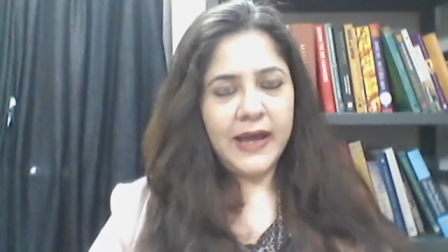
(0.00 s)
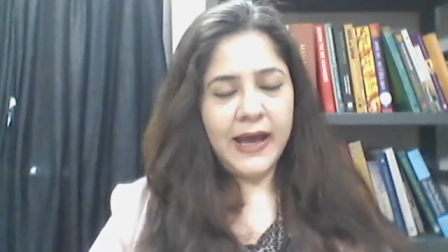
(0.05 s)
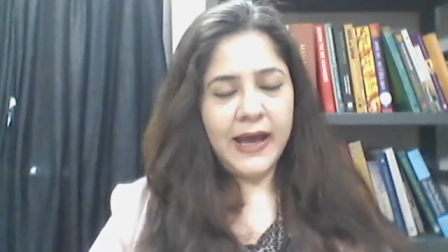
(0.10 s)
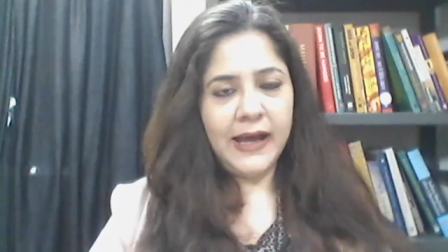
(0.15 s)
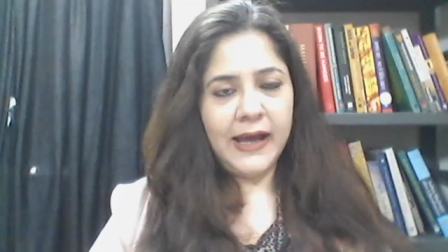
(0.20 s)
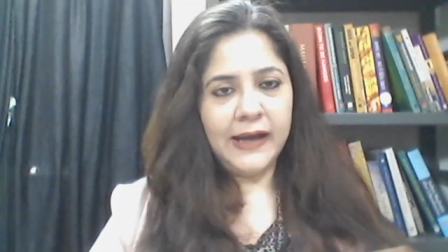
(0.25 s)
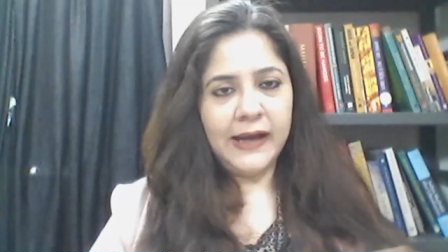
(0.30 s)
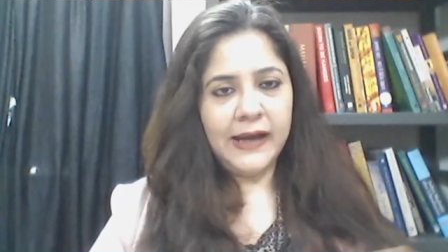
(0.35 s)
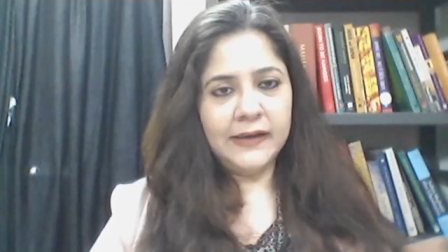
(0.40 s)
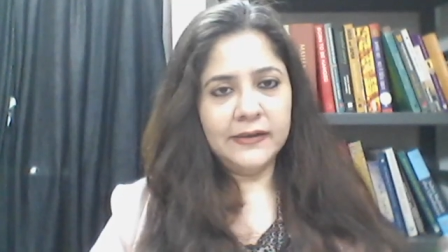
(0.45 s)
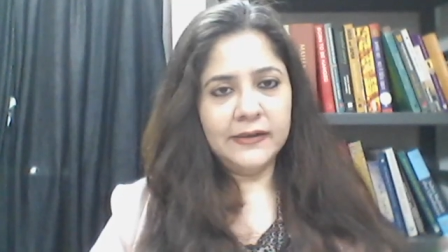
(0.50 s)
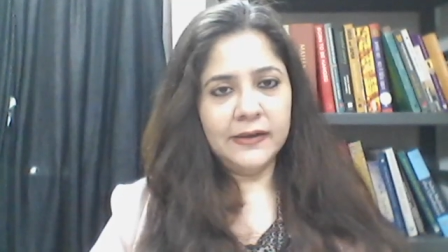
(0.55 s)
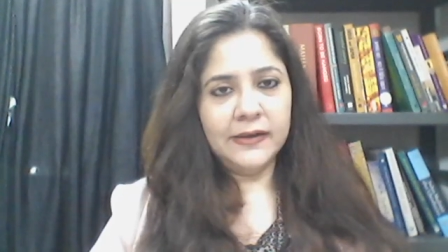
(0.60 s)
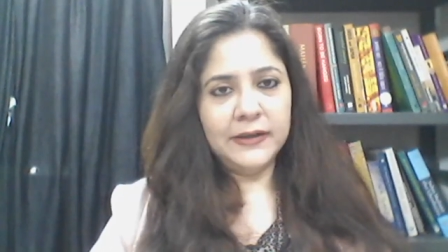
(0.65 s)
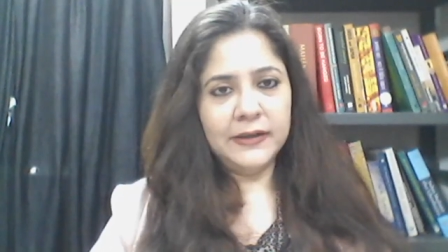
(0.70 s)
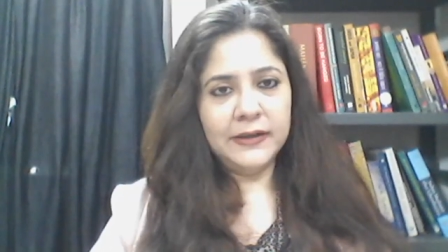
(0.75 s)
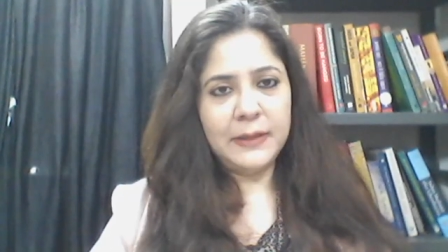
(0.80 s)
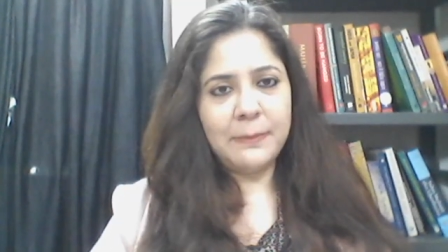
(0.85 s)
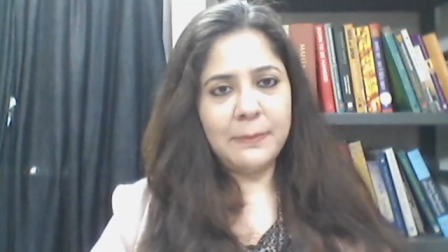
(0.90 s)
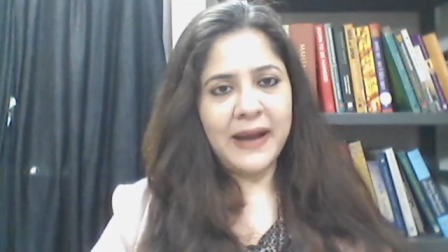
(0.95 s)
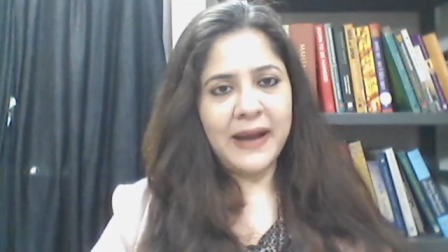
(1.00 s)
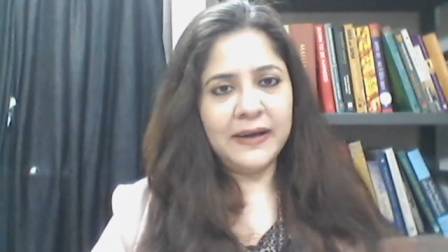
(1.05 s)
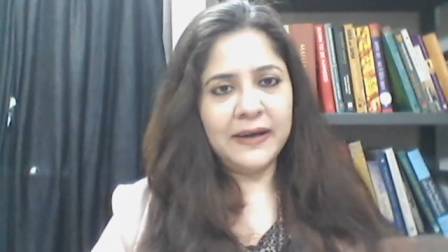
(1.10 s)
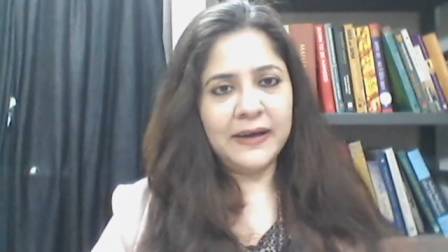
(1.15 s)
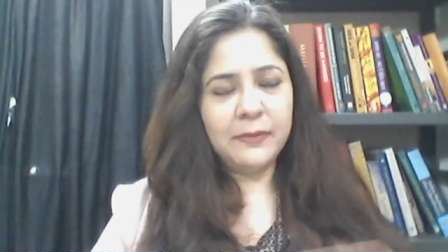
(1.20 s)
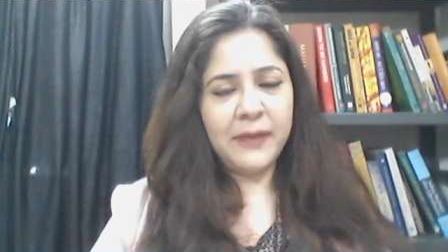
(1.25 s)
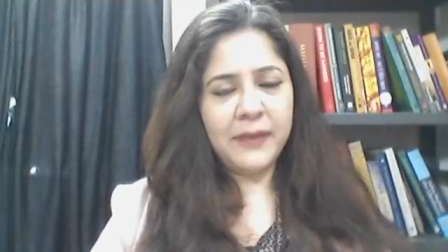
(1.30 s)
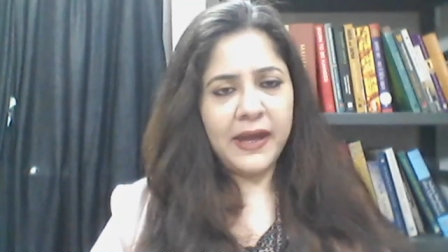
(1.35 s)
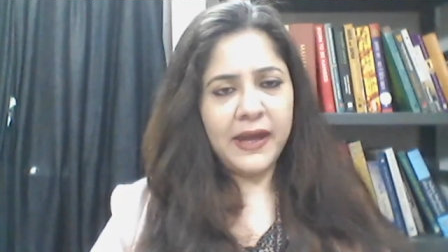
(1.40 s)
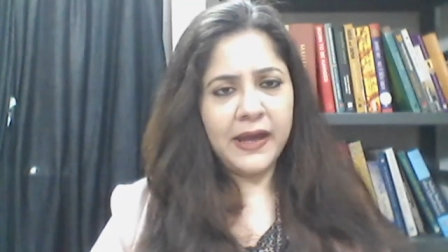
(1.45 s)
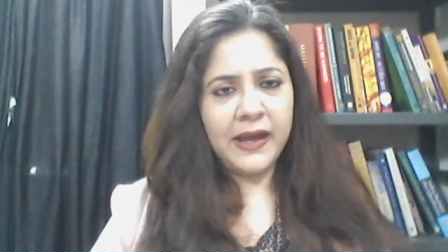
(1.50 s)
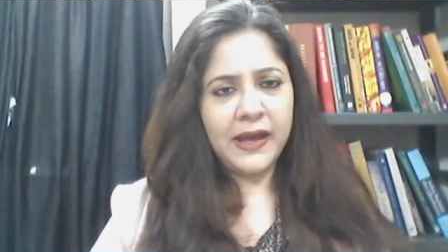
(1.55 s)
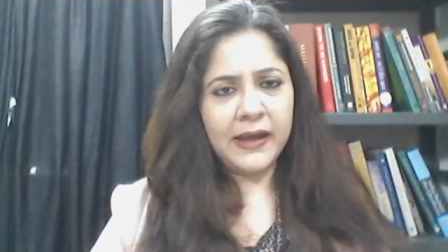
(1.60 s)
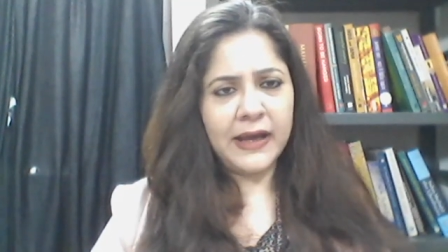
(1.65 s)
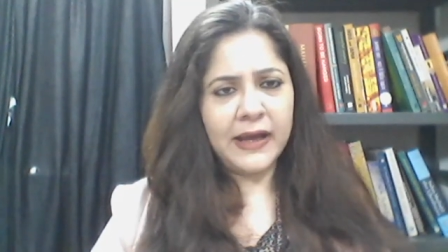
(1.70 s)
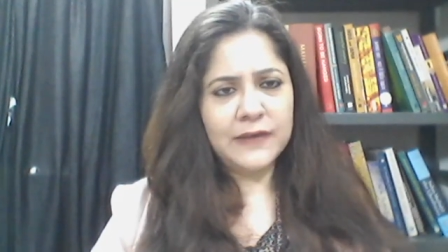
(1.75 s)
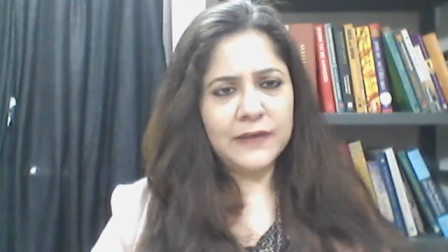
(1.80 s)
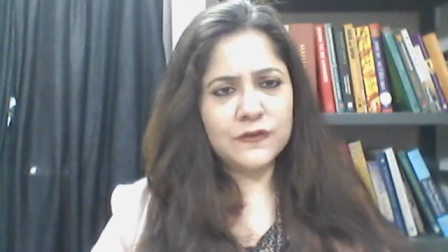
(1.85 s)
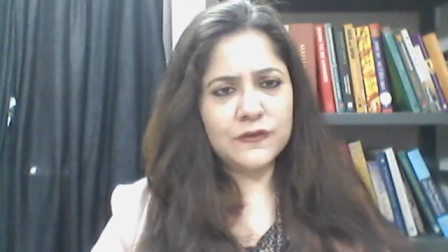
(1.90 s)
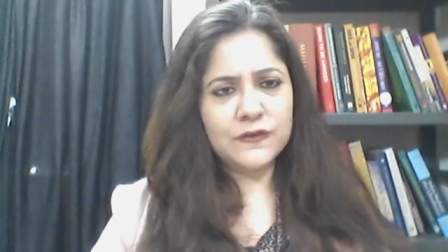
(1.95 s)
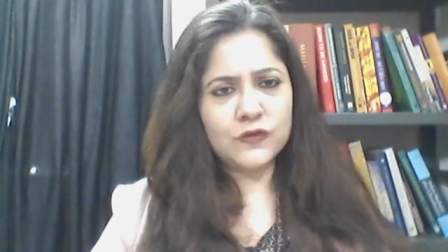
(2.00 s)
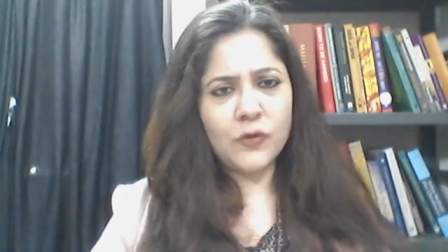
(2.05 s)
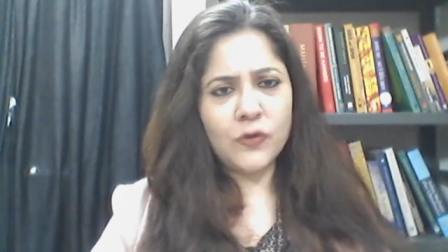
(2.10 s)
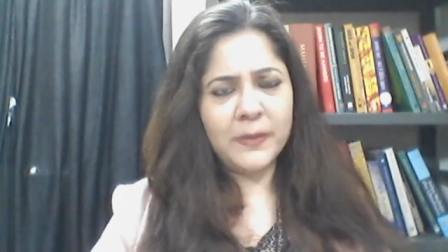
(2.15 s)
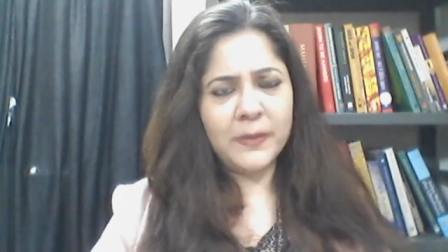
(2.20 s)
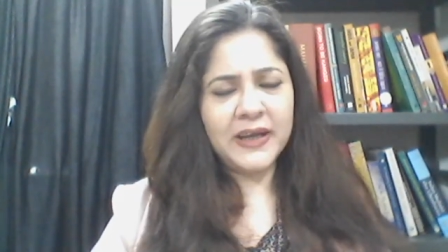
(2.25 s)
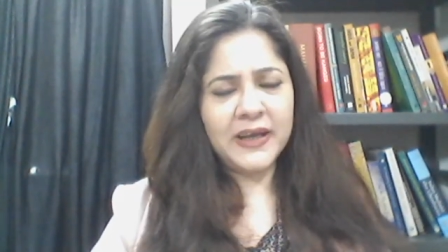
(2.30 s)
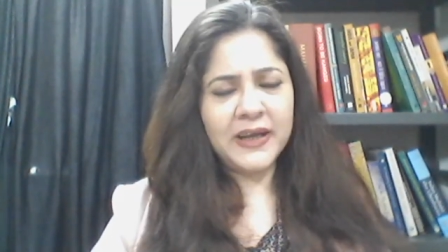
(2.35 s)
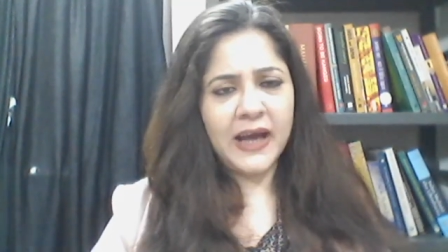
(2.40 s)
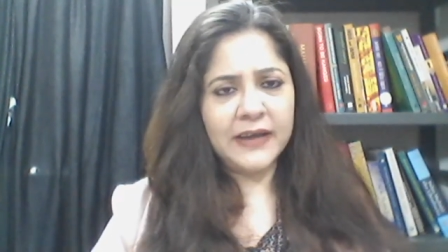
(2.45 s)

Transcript: and the pandemic and so many